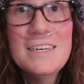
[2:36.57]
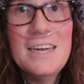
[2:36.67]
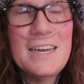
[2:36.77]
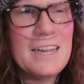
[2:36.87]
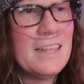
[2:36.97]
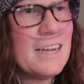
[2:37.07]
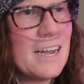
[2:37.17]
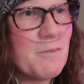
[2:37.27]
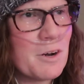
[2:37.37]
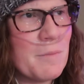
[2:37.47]
And I think I
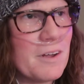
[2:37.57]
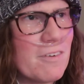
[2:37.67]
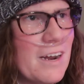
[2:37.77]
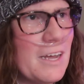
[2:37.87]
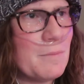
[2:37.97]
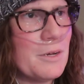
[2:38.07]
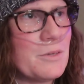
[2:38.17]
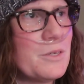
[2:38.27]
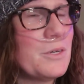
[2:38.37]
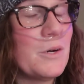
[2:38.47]
have one on my right elbow
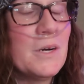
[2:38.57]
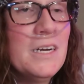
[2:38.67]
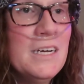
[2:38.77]
too.